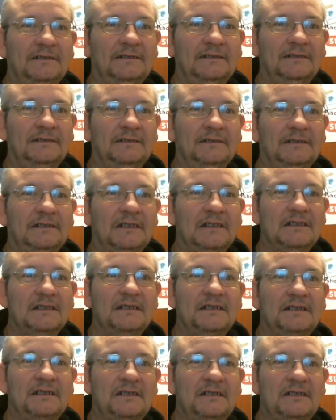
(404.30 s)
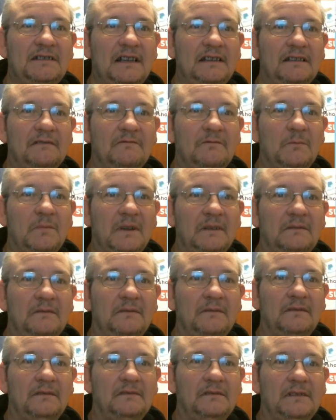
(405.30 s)
And there's the centre about
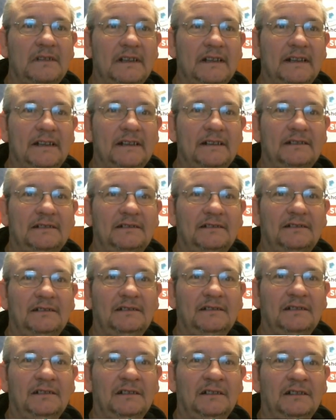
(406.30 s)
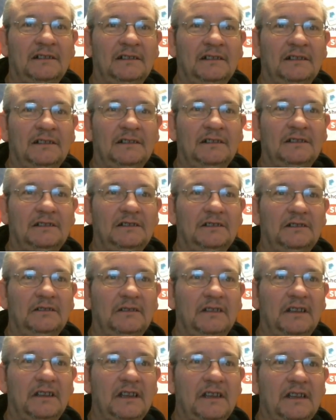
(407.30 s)
there. Okay.